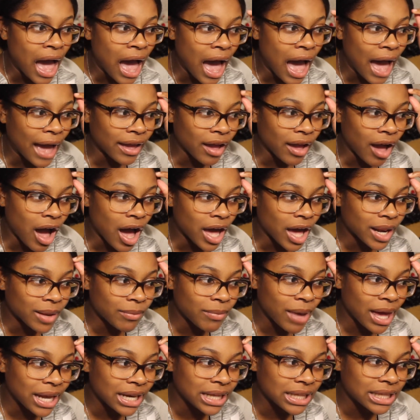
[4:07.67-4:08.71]
I
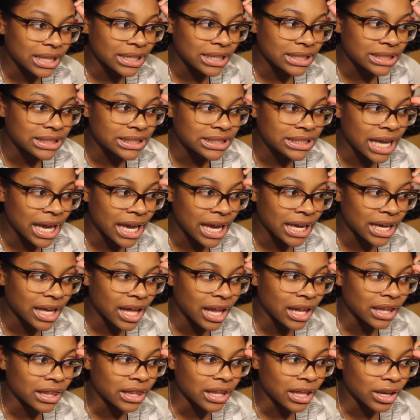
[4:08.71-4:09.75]
automatically take
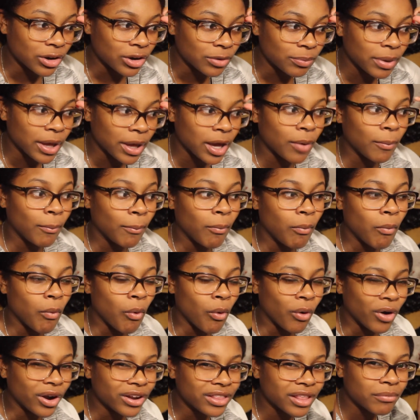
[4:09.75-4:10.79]
a little bit
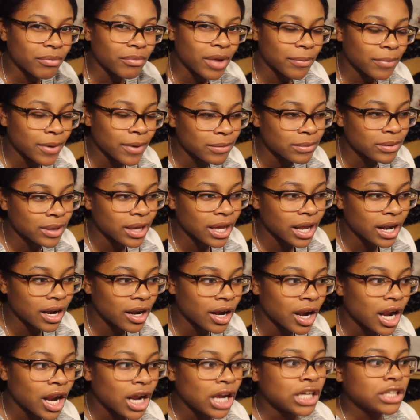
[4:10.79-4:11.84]
more than my baby
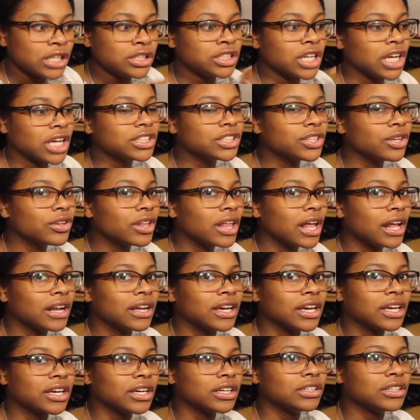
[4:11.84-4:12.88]
hair just so that
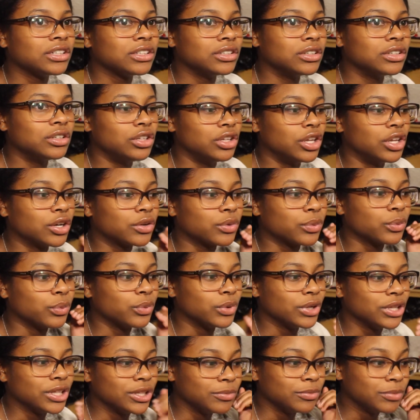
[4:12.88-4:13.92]
it could look
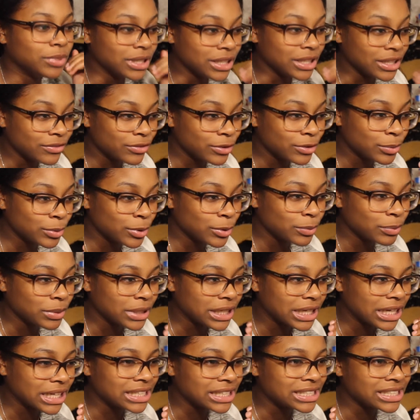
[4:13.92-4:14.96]
really believable
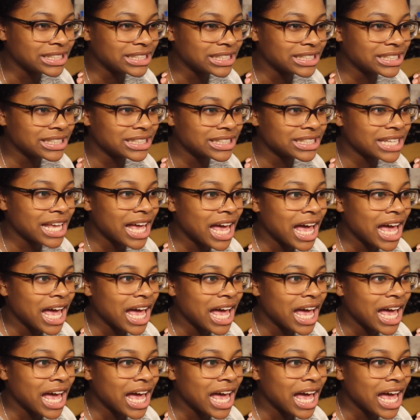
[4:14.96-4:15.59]
because